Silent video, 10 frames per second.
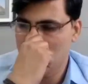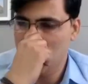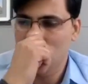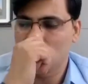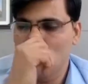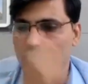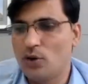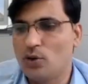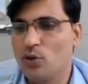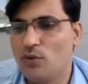So you want to
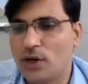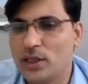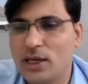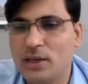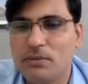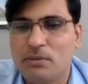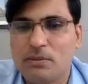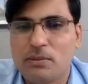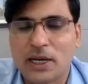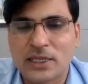go for the
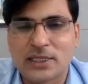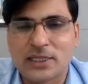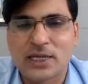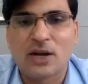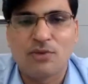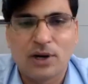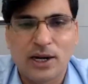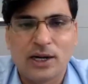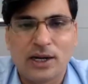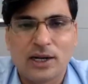HR field, right?
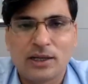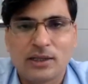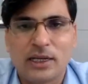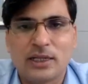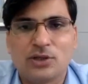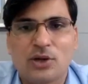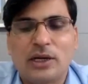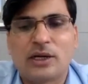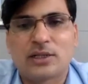That is your interest